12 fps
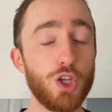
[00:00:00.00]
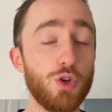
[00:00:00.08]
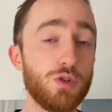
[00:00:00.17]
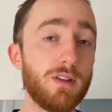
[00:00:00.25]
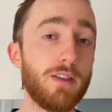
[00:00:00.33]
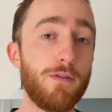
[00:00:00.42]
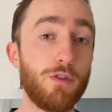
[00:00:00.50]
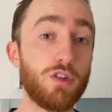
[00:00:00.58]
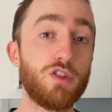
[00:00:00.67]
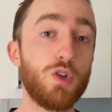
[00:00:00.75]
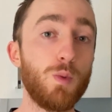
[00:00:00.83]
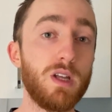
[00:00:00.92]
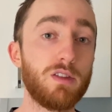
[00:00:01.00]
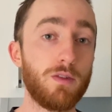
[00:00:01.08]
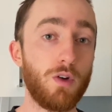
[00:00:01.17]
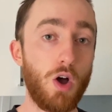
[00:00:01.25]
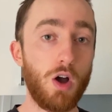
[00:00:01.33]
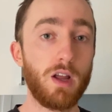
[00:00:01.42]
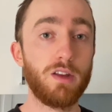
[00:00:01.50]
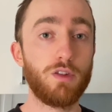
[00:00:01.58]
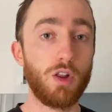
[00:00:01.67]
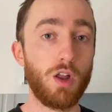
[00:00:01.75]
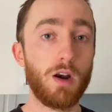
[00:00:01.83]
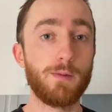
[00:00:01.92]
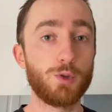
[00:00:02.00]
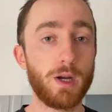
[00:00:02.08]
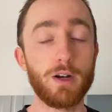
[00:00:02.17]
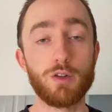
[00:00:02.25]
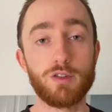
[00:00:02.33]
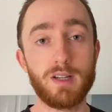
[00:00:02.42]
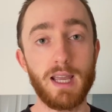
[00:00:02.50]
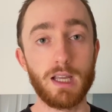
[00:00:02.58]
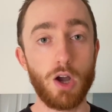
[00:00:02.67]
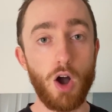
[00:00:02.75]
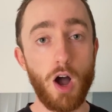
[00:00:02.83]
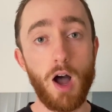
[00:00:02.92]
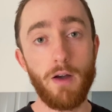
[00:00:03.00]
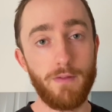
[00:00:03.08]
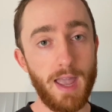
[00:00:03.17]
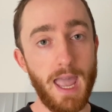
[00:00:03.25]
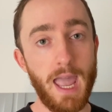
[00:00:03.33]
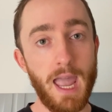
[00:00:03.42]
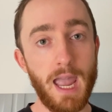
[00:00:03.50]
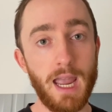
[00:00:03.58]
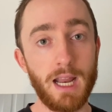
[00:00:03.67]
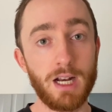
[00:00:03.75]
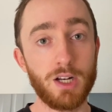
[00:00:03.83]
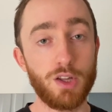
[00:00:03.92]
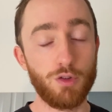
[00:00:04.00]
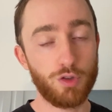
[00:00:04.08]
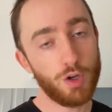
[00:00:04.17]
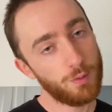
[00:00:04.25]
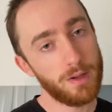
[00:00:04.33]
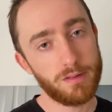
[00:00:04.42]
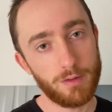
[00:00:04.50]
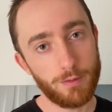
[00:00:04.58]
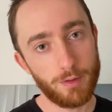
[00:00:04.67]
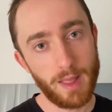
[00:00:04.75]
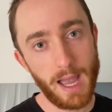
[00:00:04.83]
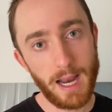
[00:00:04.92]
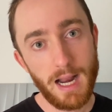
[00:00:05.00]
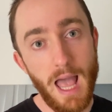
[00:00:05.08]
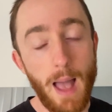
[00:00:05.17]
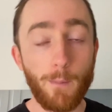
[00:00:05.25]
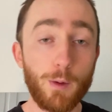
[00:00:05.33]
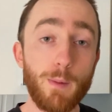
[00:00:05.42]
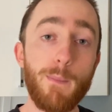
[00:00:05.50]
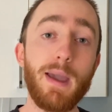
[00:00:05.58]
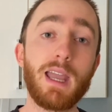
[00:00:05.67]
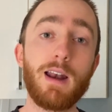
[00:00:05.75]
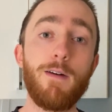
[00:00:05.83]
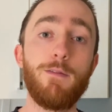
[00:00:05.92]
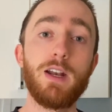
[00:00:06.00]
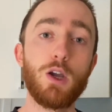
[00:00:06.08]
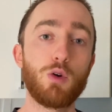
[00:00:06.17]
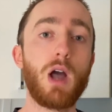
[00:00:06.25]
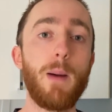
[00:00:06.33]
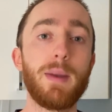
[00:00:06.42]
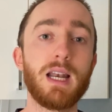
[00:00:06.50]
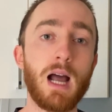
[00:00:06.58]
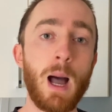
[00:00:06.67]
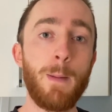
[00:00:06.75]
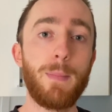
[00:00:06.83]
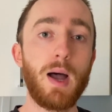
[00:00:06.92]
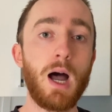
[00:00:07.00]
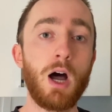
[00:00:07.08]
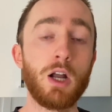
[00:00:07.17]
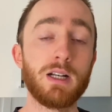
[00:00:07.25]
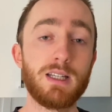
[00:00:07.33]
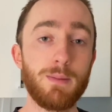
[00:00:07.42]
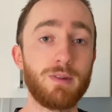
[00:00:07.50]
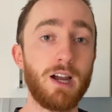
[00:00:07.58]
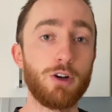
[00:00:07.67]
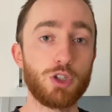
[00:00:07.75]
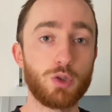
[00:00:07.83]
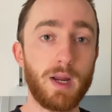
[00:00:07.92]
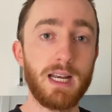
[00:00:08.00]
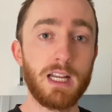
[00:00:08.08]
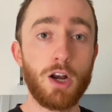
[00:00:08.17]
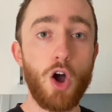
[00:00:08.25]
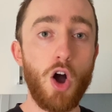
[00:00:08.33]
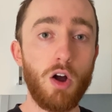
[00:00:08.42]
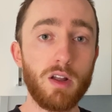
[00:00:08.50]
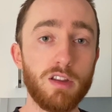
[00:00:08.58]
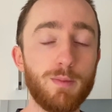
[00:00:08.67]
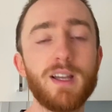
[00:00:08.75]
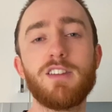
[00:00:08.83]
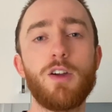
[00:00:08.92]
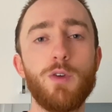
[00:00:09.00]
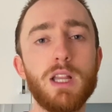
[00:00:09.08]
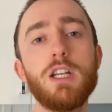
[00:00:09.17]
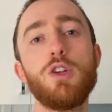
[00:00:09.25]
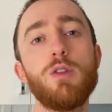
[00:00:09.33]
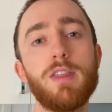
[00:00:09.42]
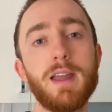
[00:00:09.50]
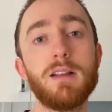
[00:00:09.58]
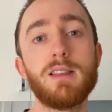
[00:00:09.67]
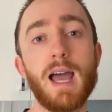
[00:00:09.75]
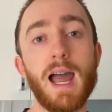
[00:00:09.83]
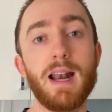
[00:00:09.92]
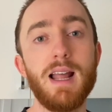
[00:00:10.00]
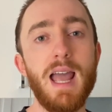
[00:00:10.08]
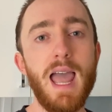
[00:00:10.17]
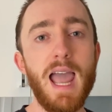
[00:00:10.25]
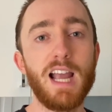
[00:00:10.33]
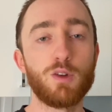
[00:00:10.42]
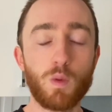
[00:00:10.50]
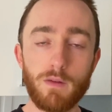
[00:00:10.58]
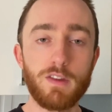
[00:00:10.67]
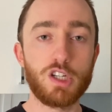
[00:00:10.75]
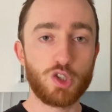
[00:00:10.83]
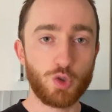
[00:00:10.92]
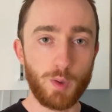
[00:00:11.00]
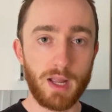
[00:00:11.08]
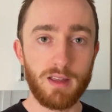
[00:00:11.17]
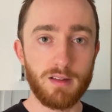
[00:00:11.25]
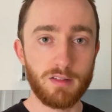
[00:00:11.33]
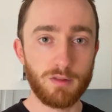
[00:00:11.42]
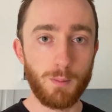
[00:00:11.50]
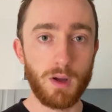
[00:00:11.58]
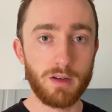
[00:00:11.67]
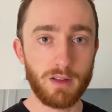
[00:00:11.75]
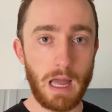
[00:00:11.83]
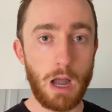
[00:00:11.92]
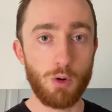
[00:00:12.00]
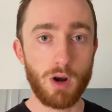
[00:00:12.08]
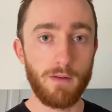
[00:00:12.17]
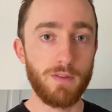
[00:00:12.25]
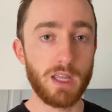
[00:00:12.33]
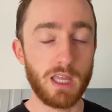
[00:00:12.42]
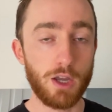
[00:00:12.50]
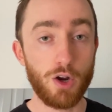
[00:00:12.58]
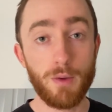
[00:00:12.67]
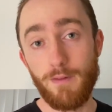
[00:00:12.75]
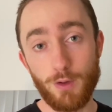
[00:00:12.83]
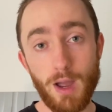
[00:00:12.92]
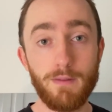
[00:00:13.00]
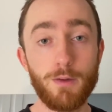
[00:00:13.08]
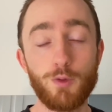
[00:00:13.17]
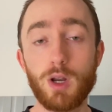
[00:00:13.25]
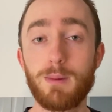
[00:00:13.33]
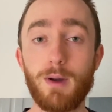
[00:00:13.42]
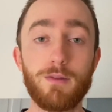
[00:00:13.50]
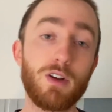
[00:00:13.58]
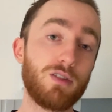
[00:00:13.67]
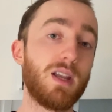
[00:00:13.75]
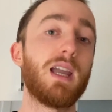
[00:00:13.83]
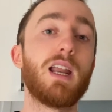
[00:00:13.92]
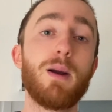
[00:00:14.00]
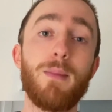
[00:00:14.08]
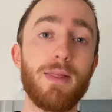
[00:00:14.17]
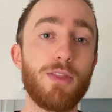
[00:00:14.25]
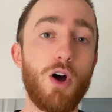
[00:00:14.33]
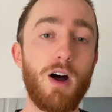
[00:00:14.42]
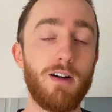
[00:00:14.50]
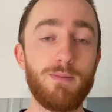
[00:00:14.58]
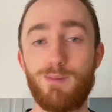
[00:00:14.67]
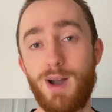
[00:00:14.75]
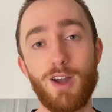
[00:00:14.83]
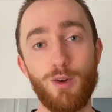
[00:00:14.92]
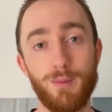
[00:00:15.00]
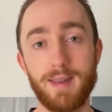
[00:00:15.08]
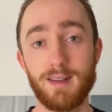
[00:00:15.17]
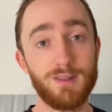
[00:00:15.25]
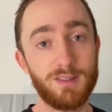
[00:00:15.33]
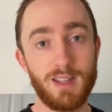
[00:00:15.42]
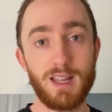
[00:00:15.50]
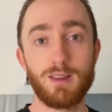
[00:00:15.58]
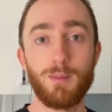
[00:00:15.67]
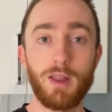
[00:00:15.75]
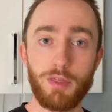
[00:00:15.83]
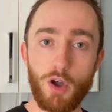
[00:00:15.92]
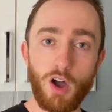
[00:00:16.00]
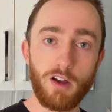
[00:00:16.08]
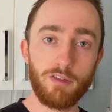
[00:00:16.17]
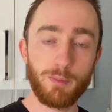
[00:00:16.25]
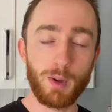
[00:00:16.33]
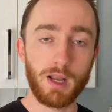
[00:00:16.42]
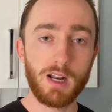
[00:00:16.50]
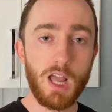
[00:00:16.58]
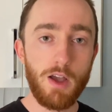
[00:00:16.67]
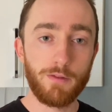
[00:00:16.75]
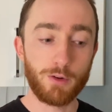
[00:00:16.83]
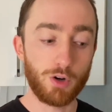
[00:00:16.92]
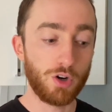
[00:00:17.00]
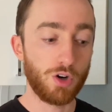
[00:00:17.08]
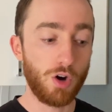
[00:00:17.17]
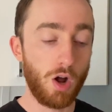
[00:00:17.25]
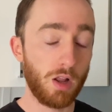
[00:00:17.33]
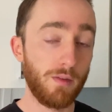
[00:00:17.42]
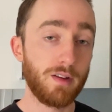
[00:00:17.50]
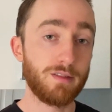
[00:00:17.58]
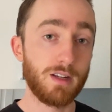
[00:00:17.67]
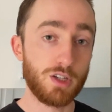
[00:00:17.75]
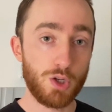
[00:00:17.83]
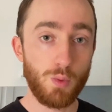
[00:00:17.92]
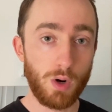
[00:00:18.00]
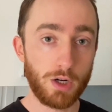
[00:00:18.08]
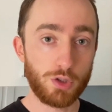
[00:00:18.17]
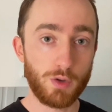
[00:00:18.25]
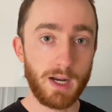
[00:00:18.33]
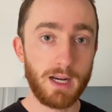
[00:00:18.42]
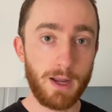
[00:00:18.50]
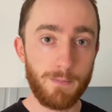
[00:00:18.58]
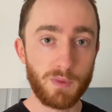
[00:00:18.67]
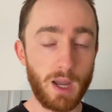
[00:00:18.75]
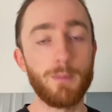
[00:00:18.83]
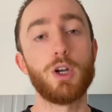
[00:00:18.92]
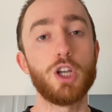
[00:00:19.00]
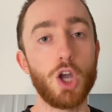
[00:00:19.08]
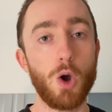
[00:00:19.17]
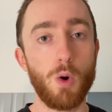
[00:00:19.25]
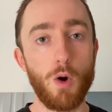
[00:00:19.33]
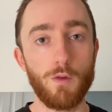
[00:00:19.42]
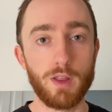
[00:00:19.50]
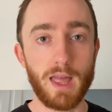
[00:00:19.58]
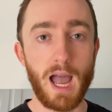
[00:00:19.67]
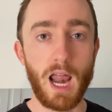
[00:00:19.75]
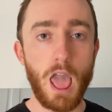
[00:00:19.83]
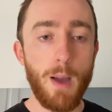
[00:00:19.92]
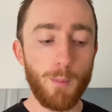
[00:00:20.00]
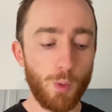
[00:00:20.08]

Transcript: Usually the first 2 weeks of August, a lot of traders take off and there's good reason for that. I'm going to be making a video coming up on tips how to trade in August because I really do think that it's one of the trickiest months out of the year. If you have the freedom of just taking a month off, by all means, take the month off. But for all of us that do want to trade it, I'm going to go over that.